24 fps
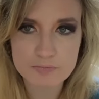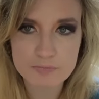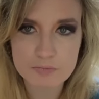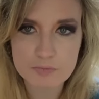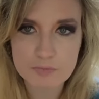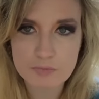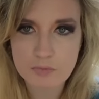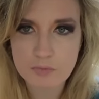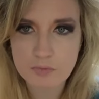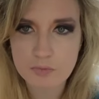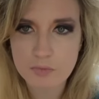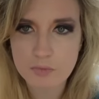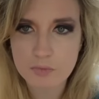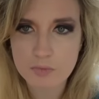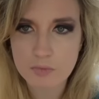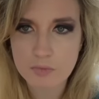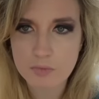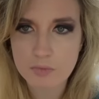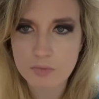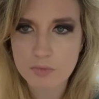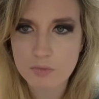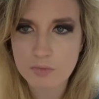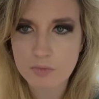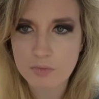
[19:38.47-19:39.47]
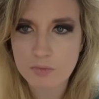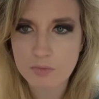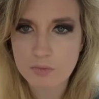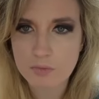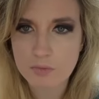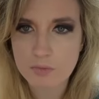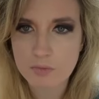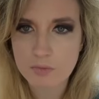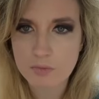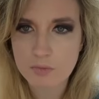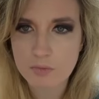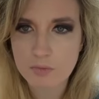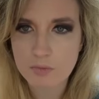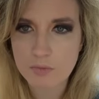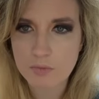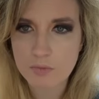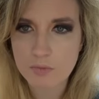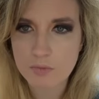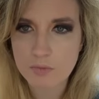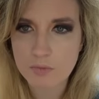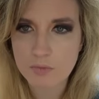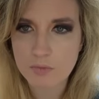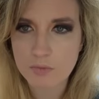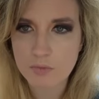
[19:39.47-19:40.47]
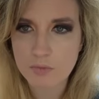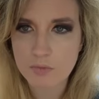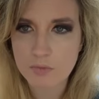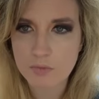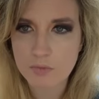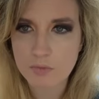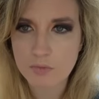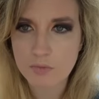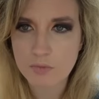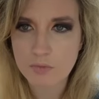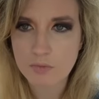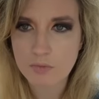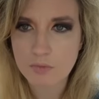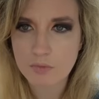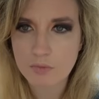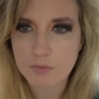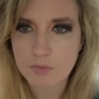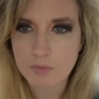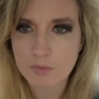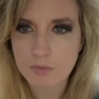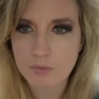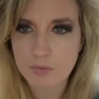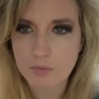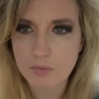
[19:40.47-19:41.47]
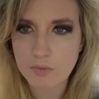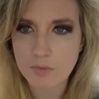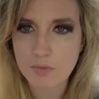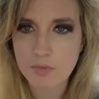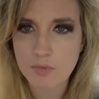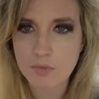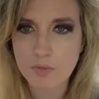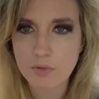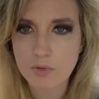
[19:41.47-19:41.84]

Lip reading: (silence)